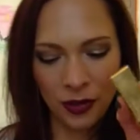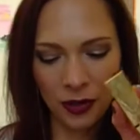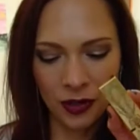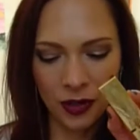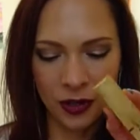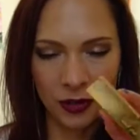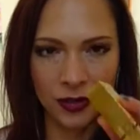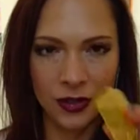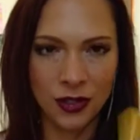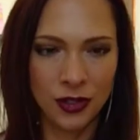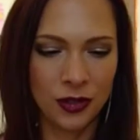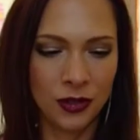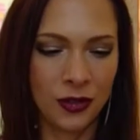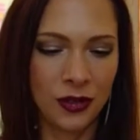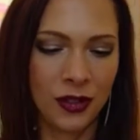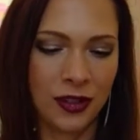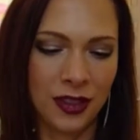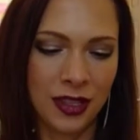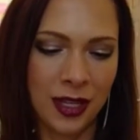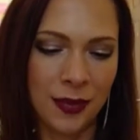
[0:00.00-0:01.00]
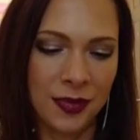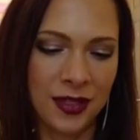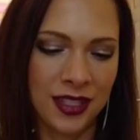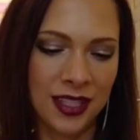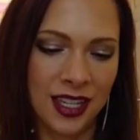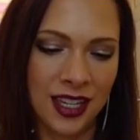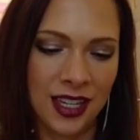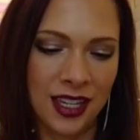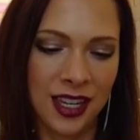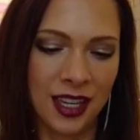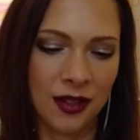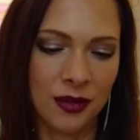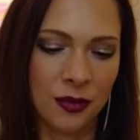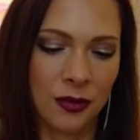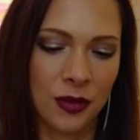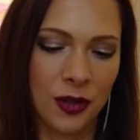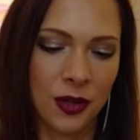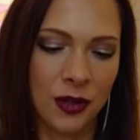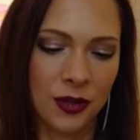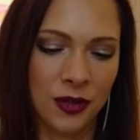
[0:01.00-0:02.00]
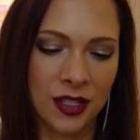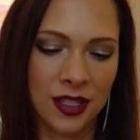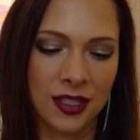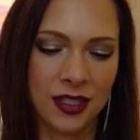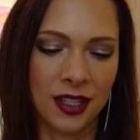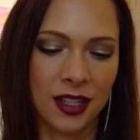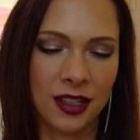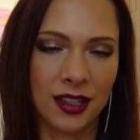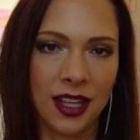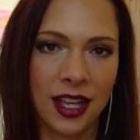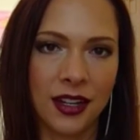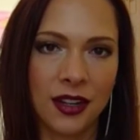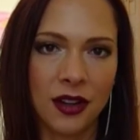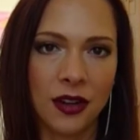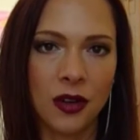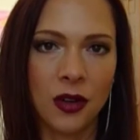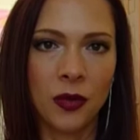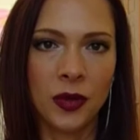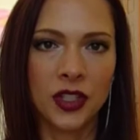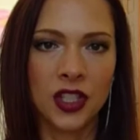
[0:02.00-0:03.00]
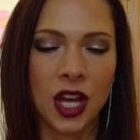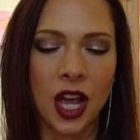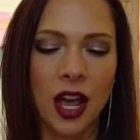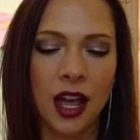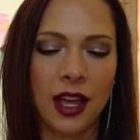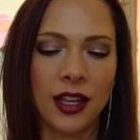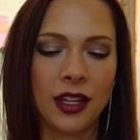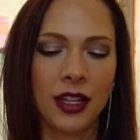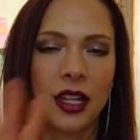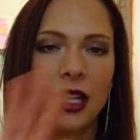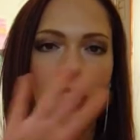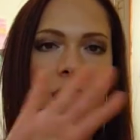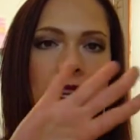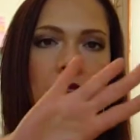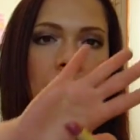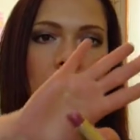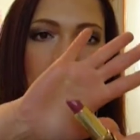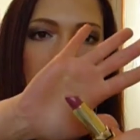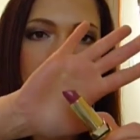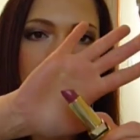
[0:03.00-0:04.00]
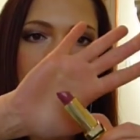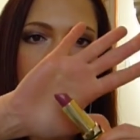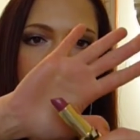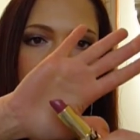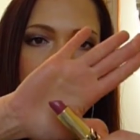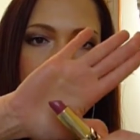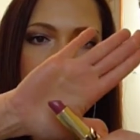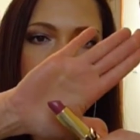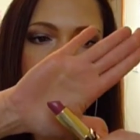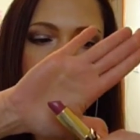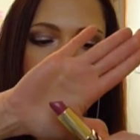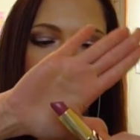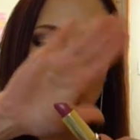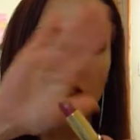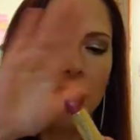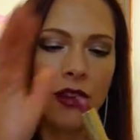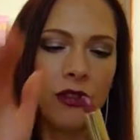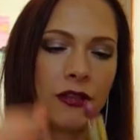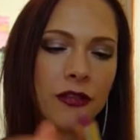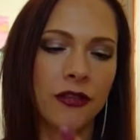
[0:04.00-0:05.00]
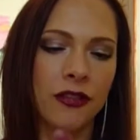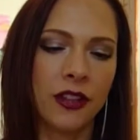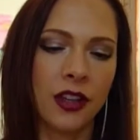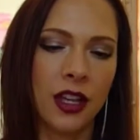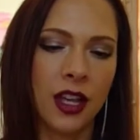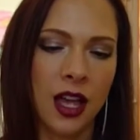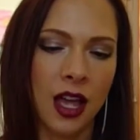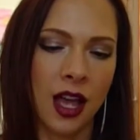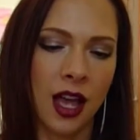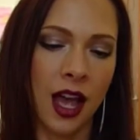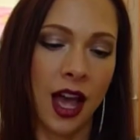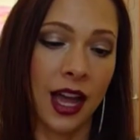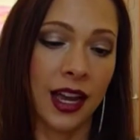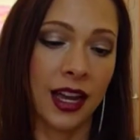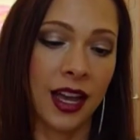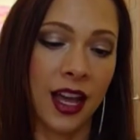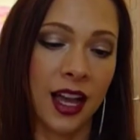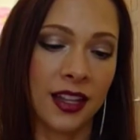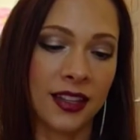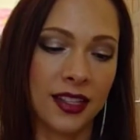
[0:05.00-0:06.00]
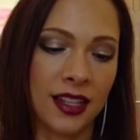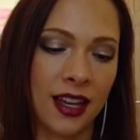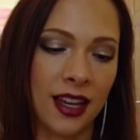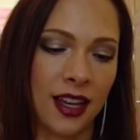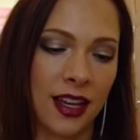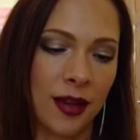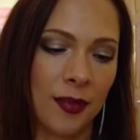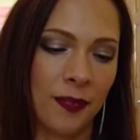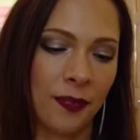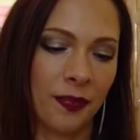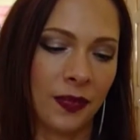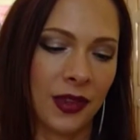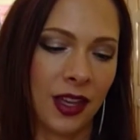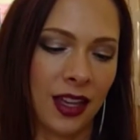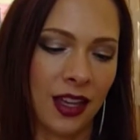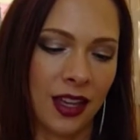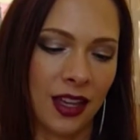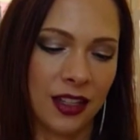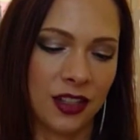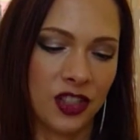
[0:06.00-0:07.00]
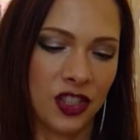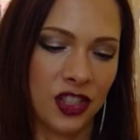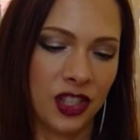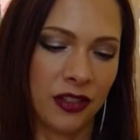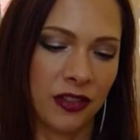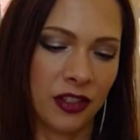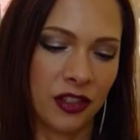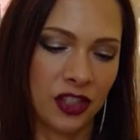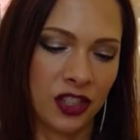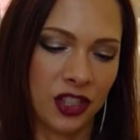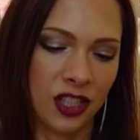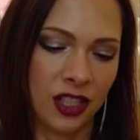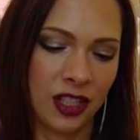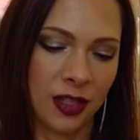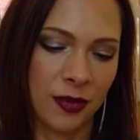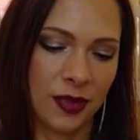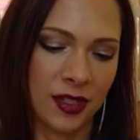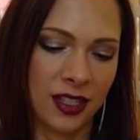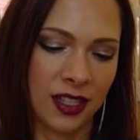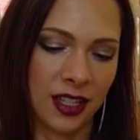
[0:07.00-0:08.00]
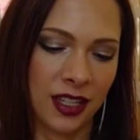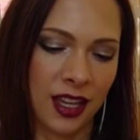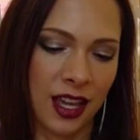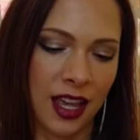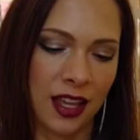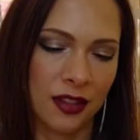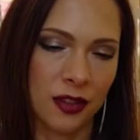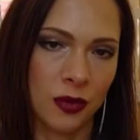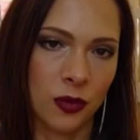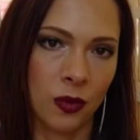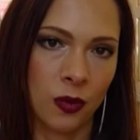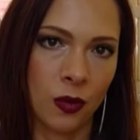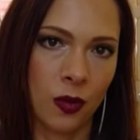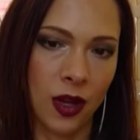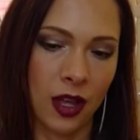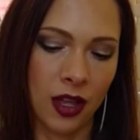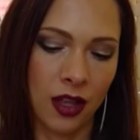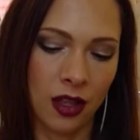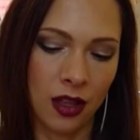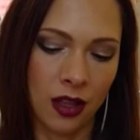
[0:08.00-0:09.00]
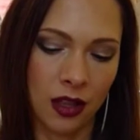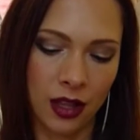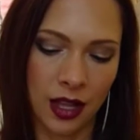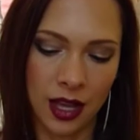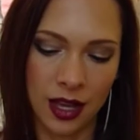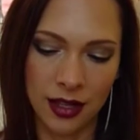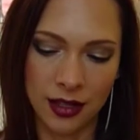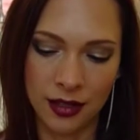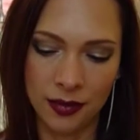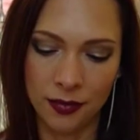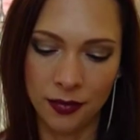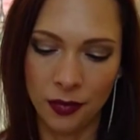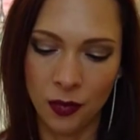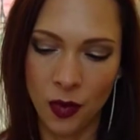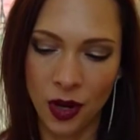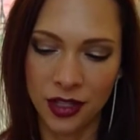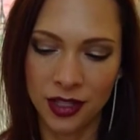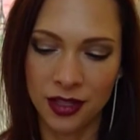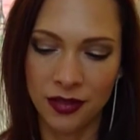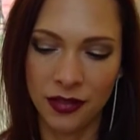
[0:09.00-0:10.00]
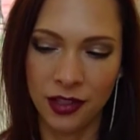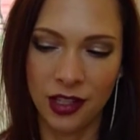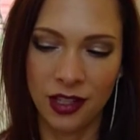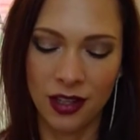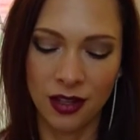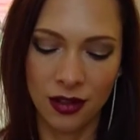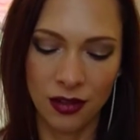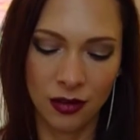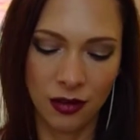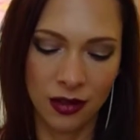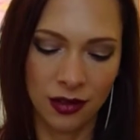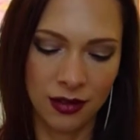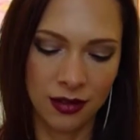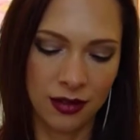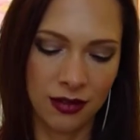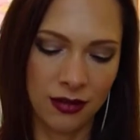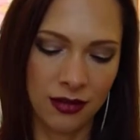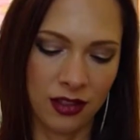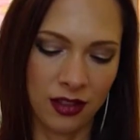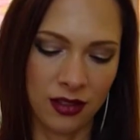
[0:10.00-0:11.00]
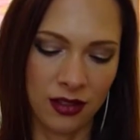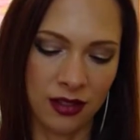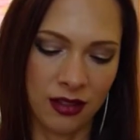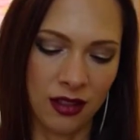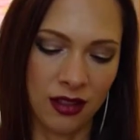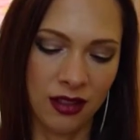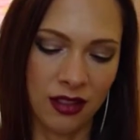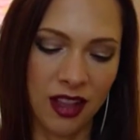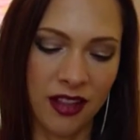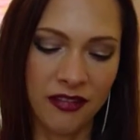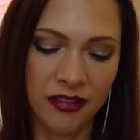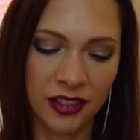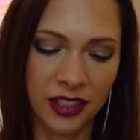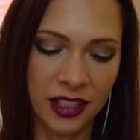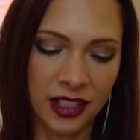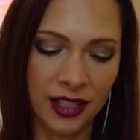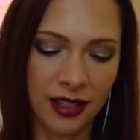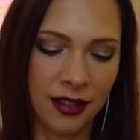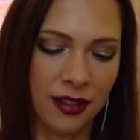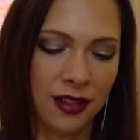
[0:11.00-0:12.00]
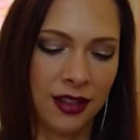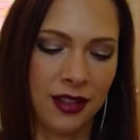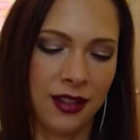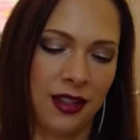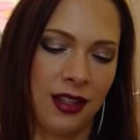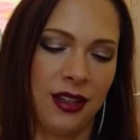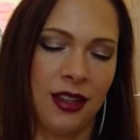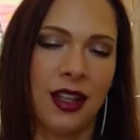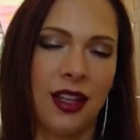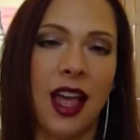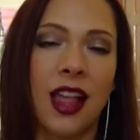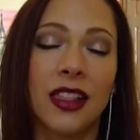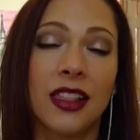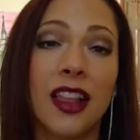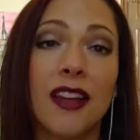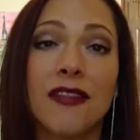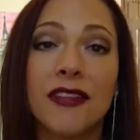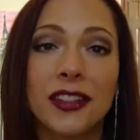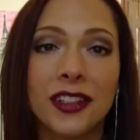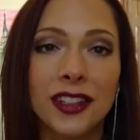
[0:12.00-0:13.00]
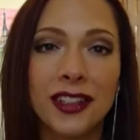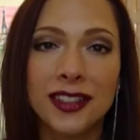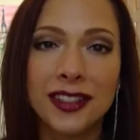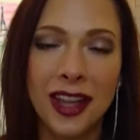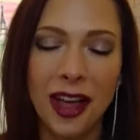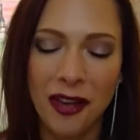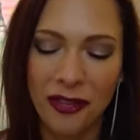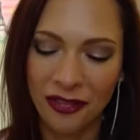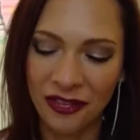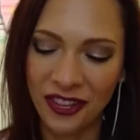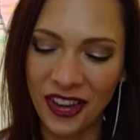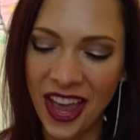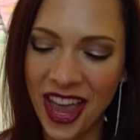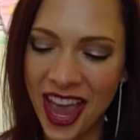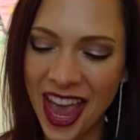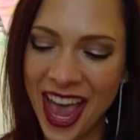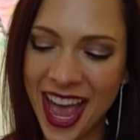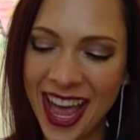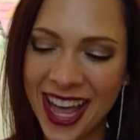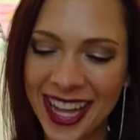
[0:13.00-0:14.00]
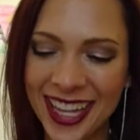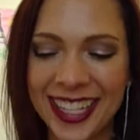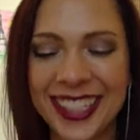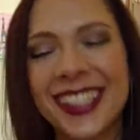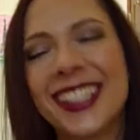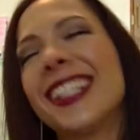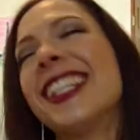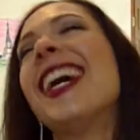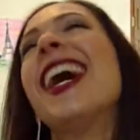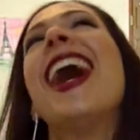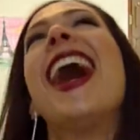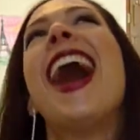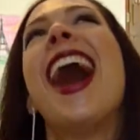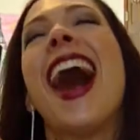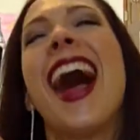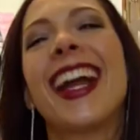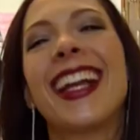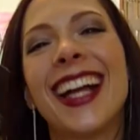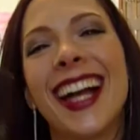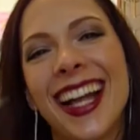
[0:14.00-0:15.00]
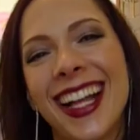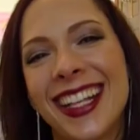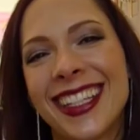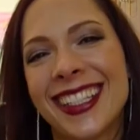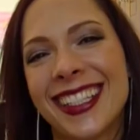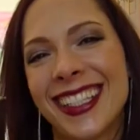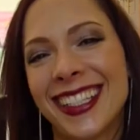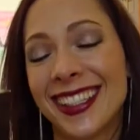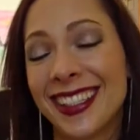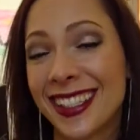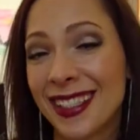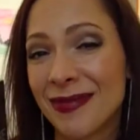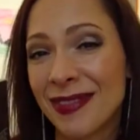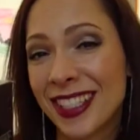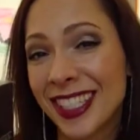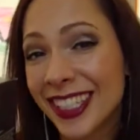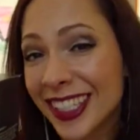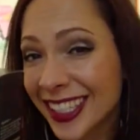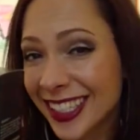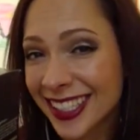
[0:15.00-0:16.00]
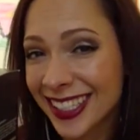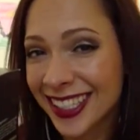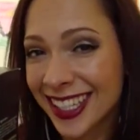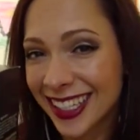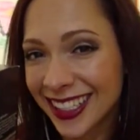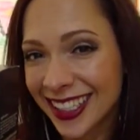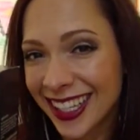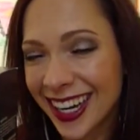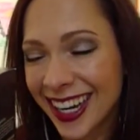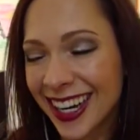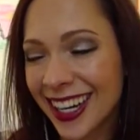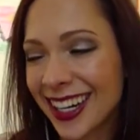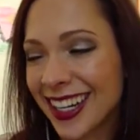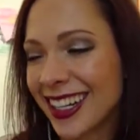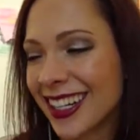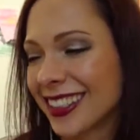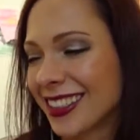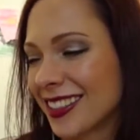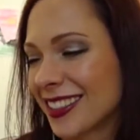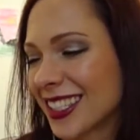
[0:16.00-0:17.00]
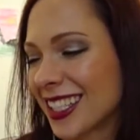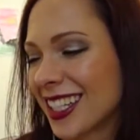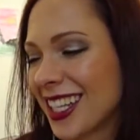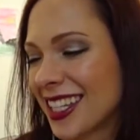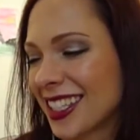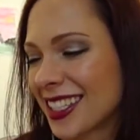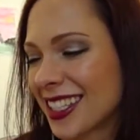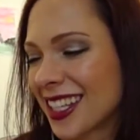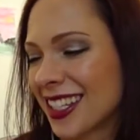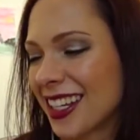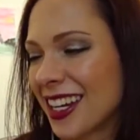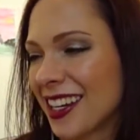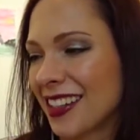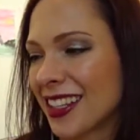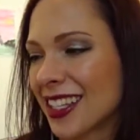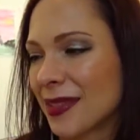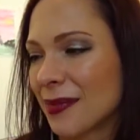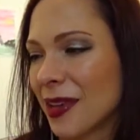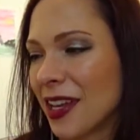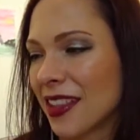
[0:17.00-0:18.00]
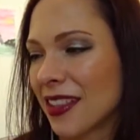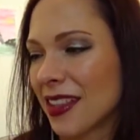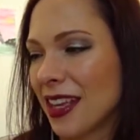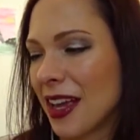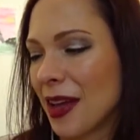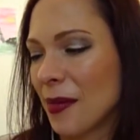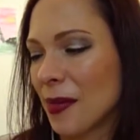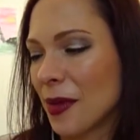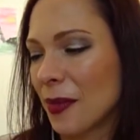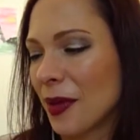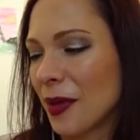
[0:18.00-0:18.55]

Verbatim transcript: Pure Couture lipstick in Rose Stiletto, which I love, love, love. I got um, a Givenchy lipstick as well. Um, watch the video. It's just lovely, lovely stuff. and I got some serious skincare. There's a lot of skincare this month. Um, the